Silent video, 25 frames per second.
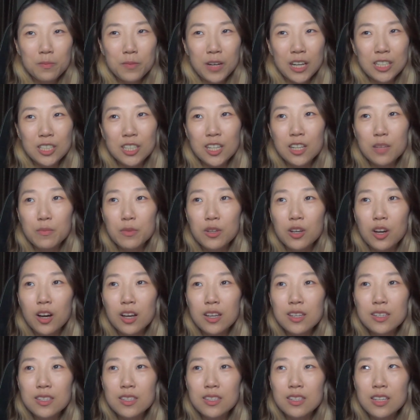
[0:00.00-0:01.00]
partially
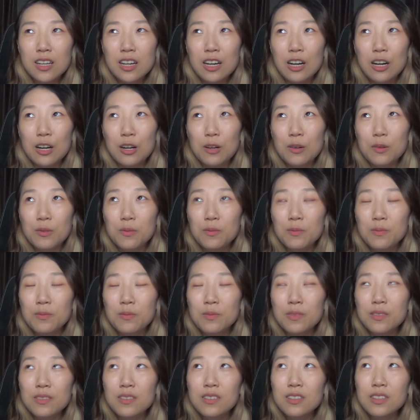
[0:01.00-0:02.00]
because
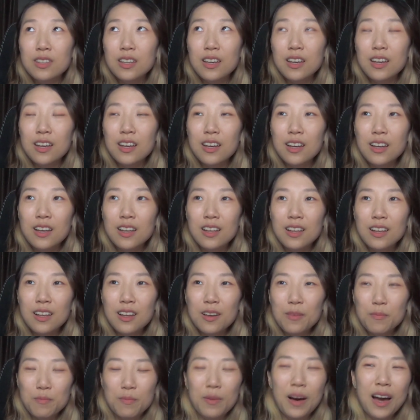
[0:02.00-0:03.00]

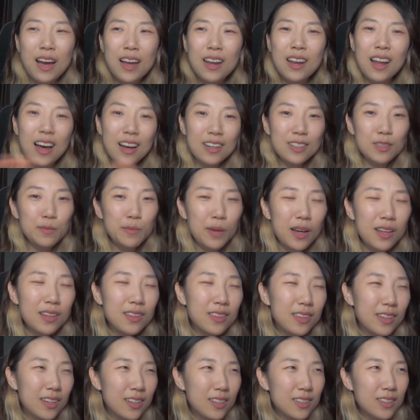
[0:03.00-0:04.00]
by last
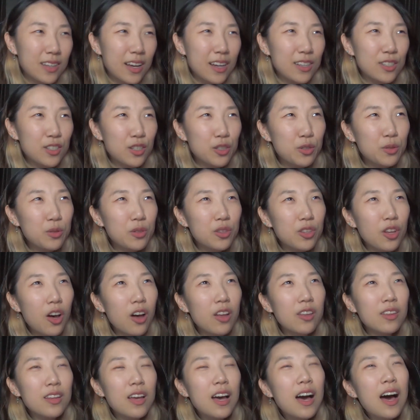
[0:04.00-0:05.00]
month things are still
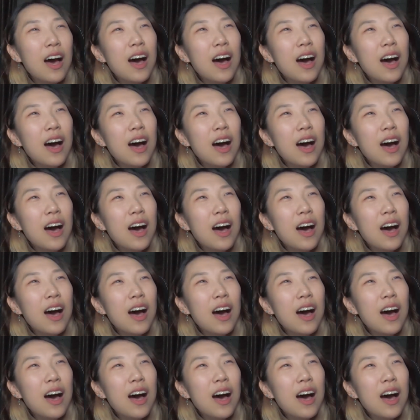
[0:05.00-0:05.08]
not